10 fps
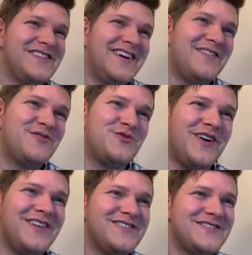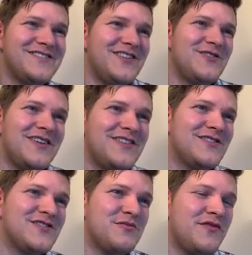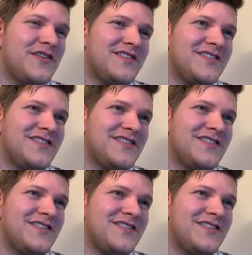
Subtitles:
I have tried looking into some of it,